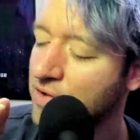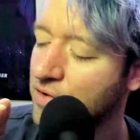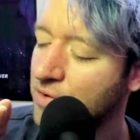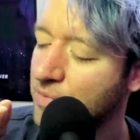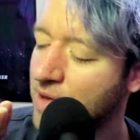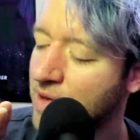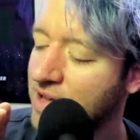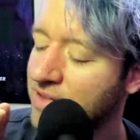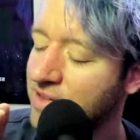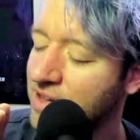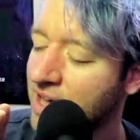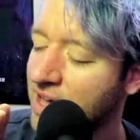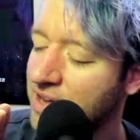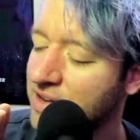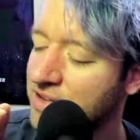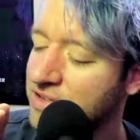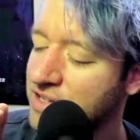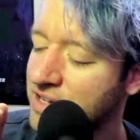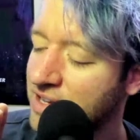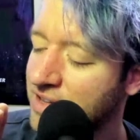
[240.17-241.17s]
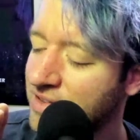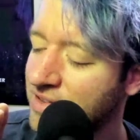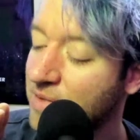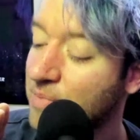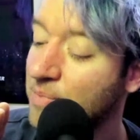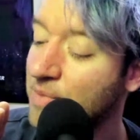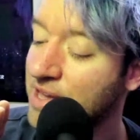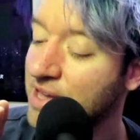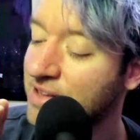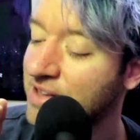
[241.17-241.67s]
your amazing energy, it's
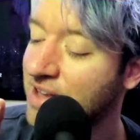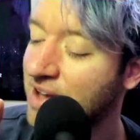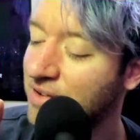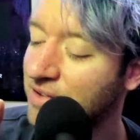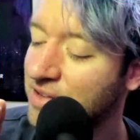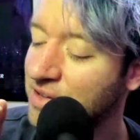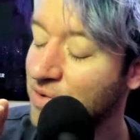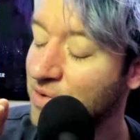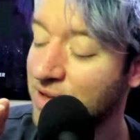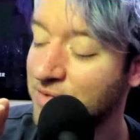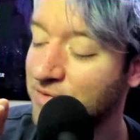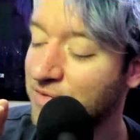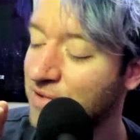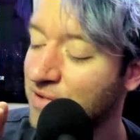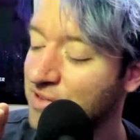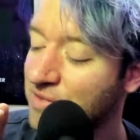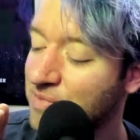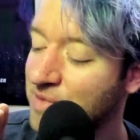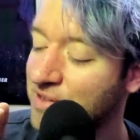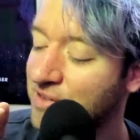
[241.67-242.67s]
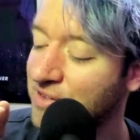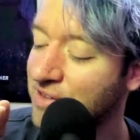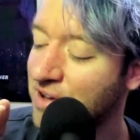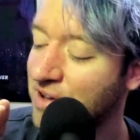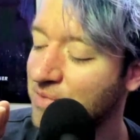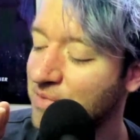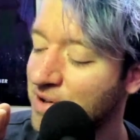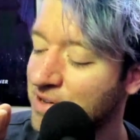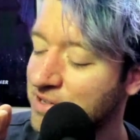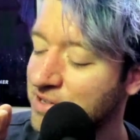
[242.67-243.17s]
in me now. You influence me
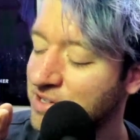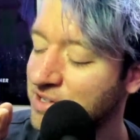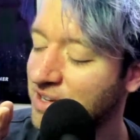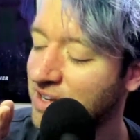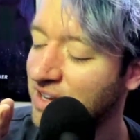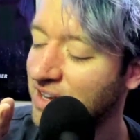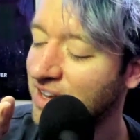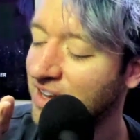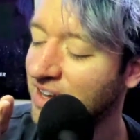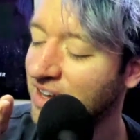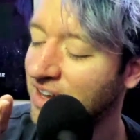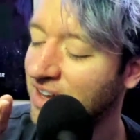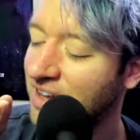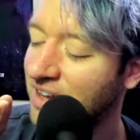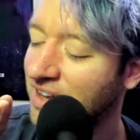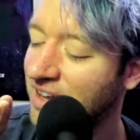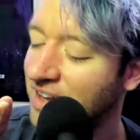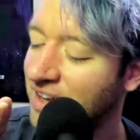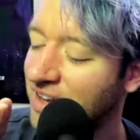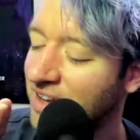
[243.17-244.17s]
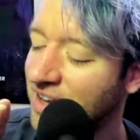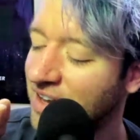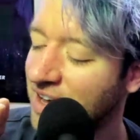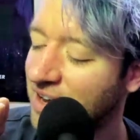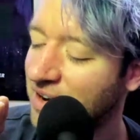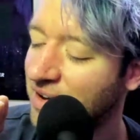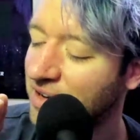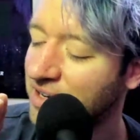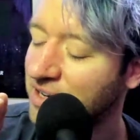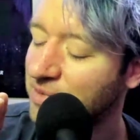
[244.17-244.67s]
so much.
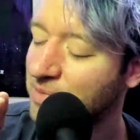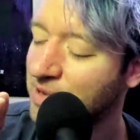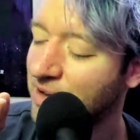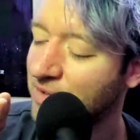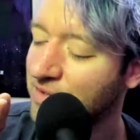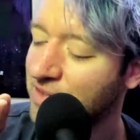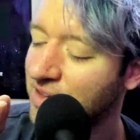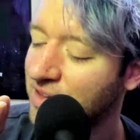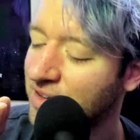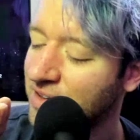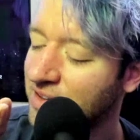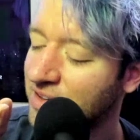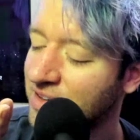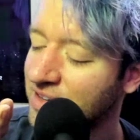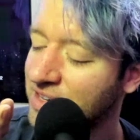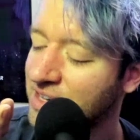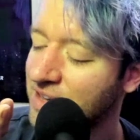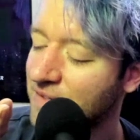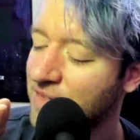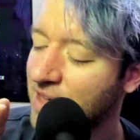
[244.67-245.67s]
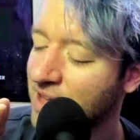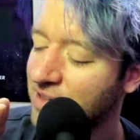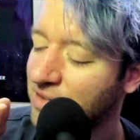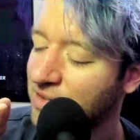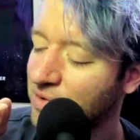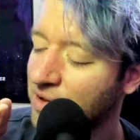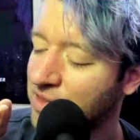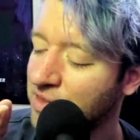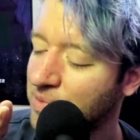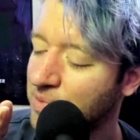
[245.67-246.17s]
And I'm going to be able to give that
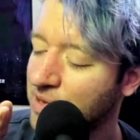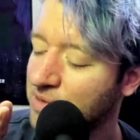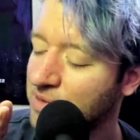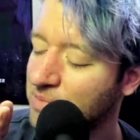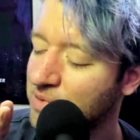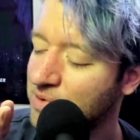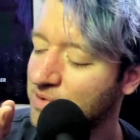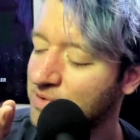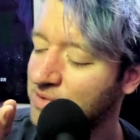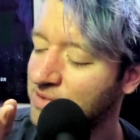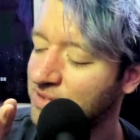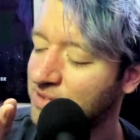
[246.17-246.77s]
to other people.